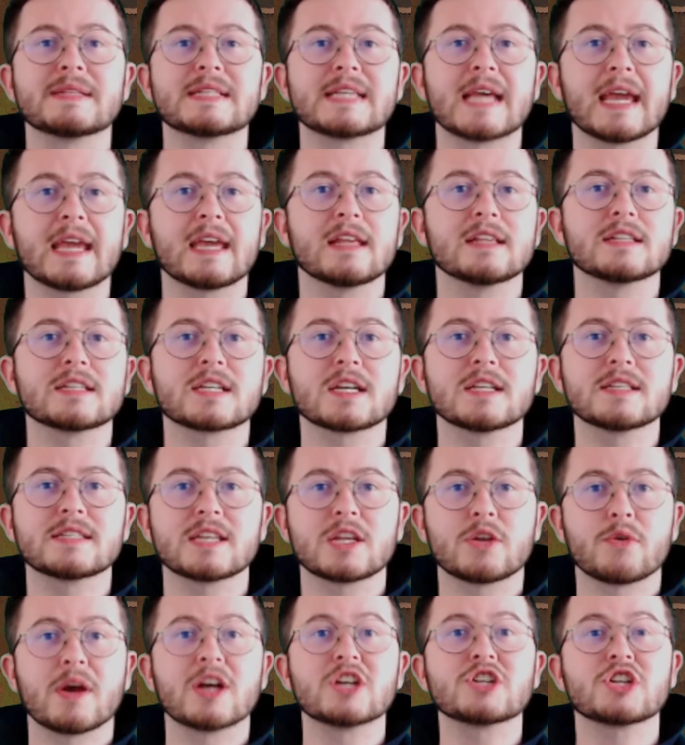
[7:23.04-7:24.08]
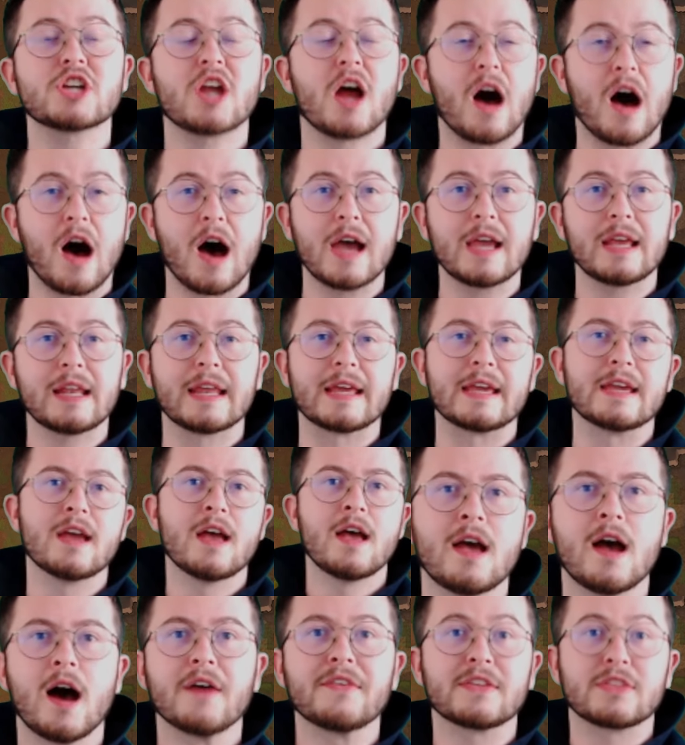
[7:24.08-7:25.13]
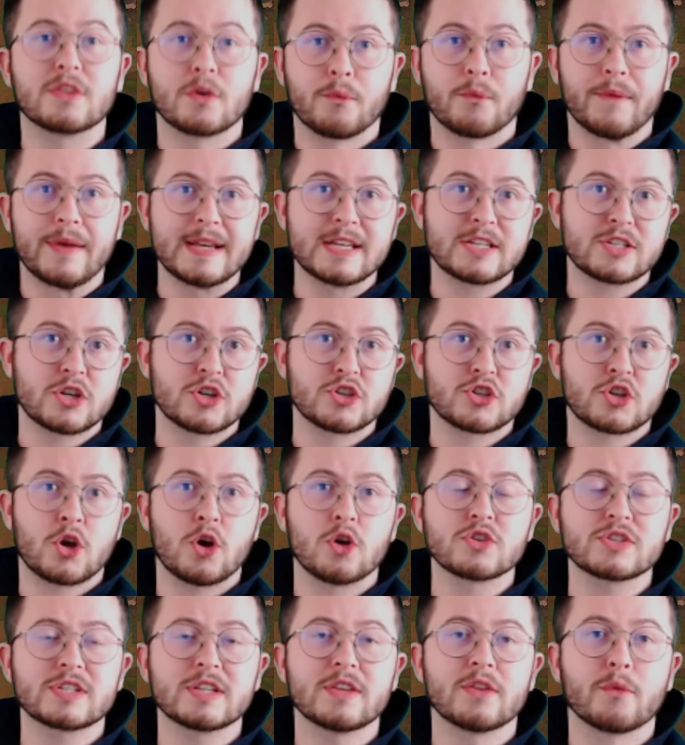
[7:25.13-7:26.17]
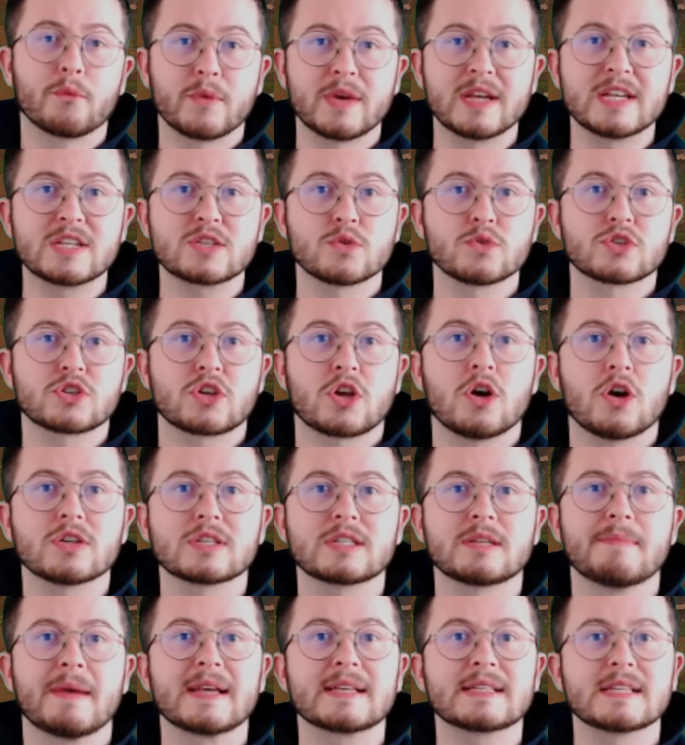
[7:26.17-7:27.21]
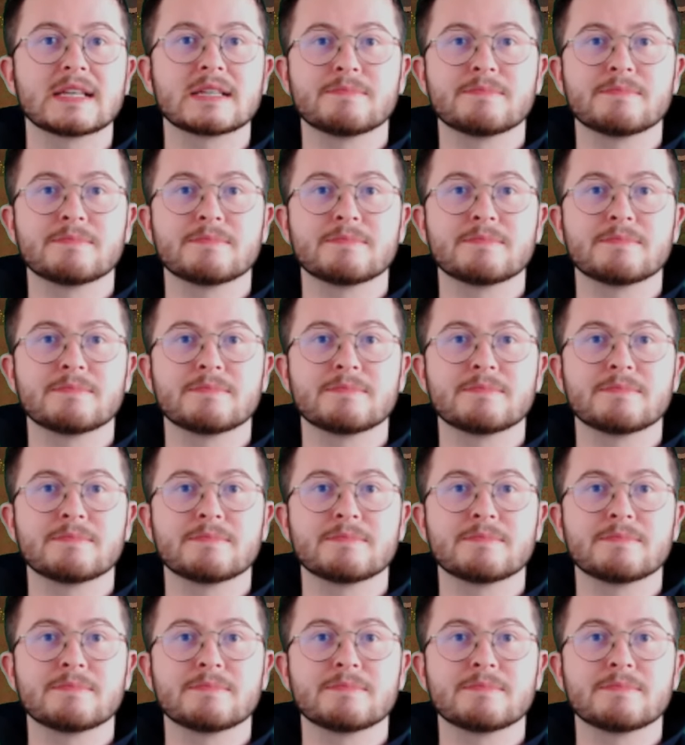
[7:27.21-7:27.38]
taken into consideration highly. I think the research cost and the resource cost makes this